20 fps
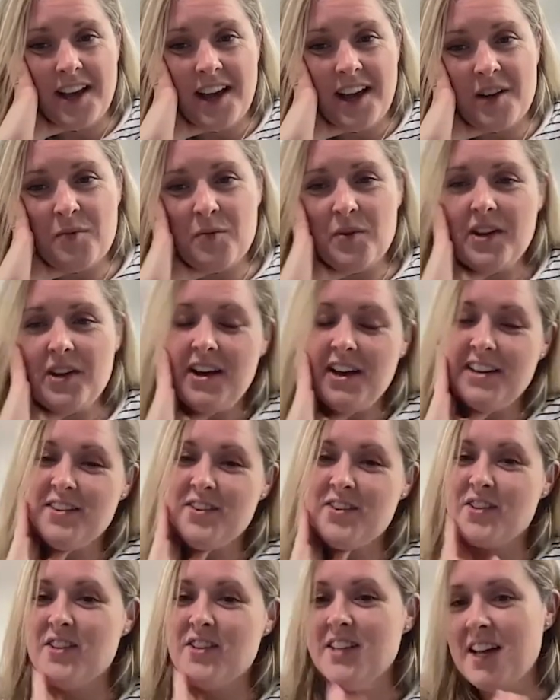And we kind
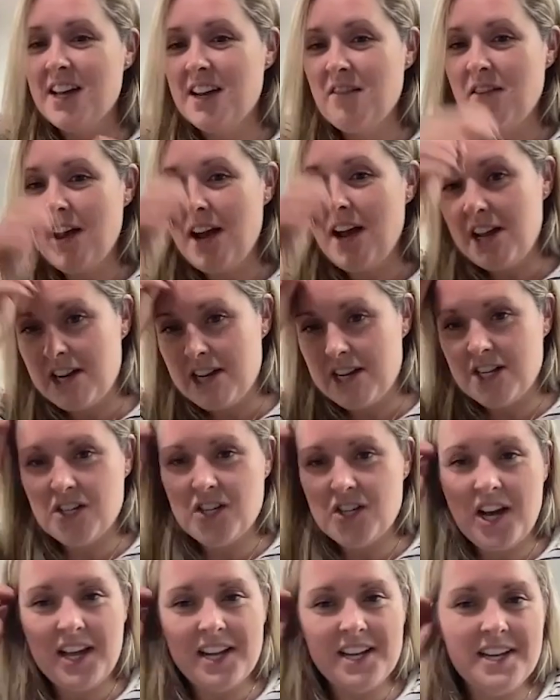of just sat around and
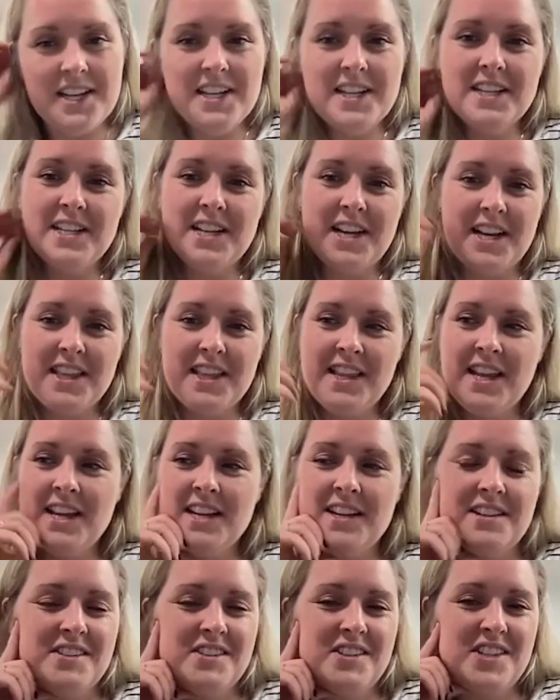chatted, and
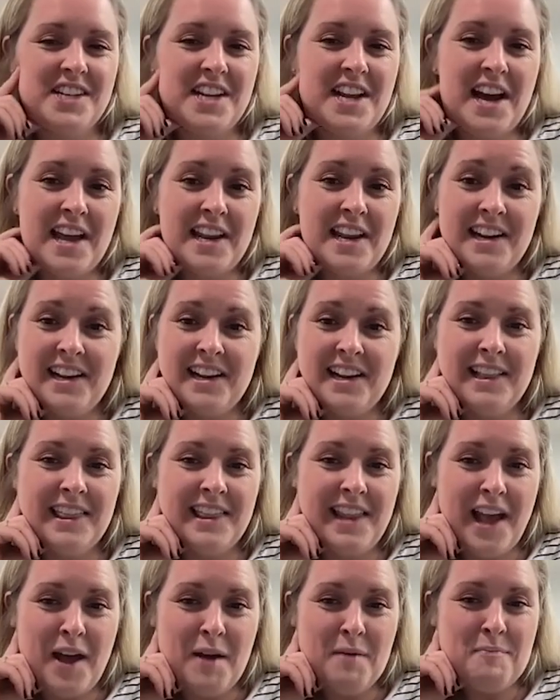then she had a little
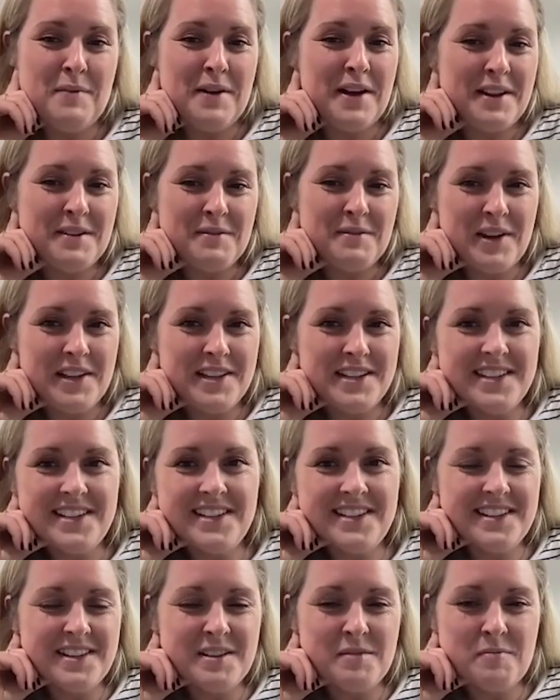nap and went
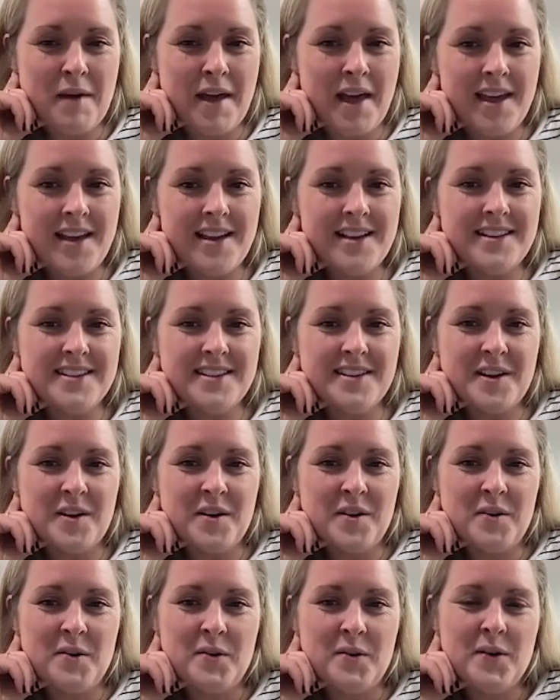into the Meg.
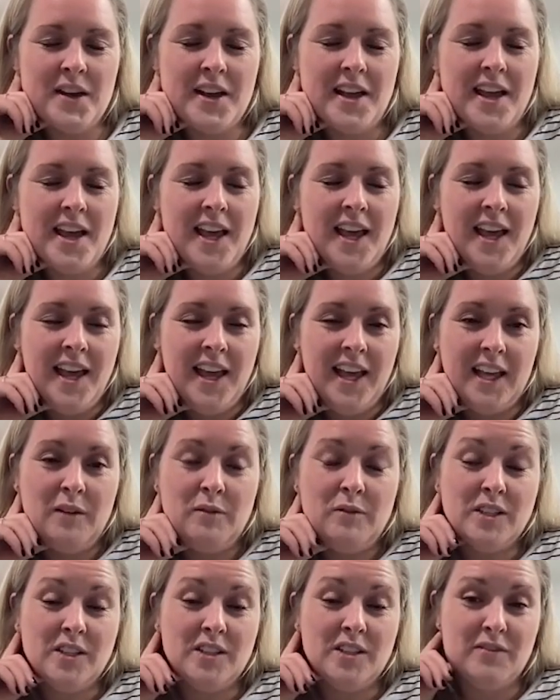So it
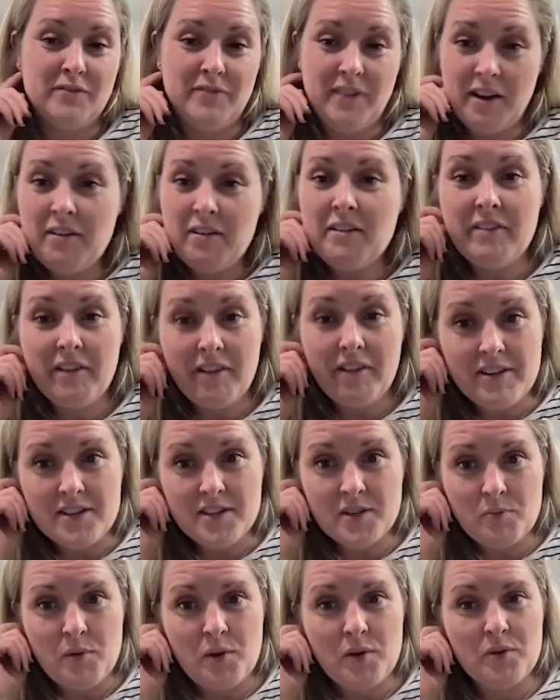was very, very
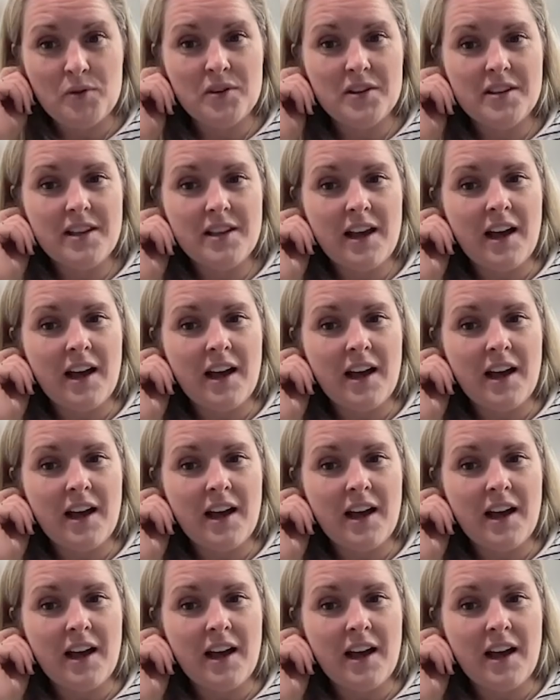smooth.